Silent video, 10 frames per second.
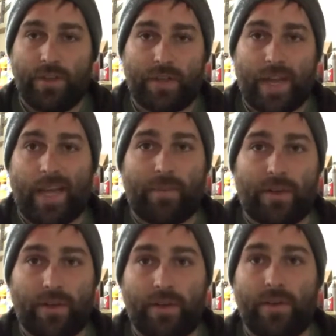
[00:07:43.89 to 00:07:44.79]
your cab
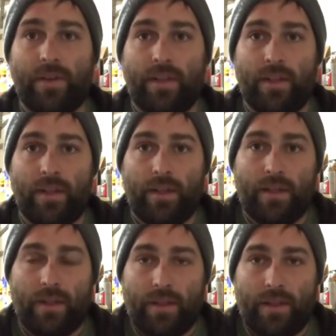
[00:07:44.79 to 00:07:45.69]
card,
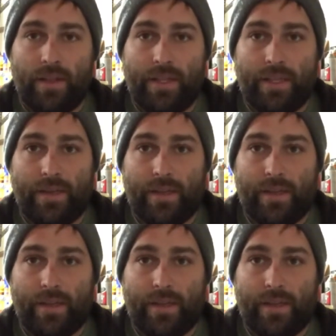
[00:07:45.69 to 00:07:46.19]
and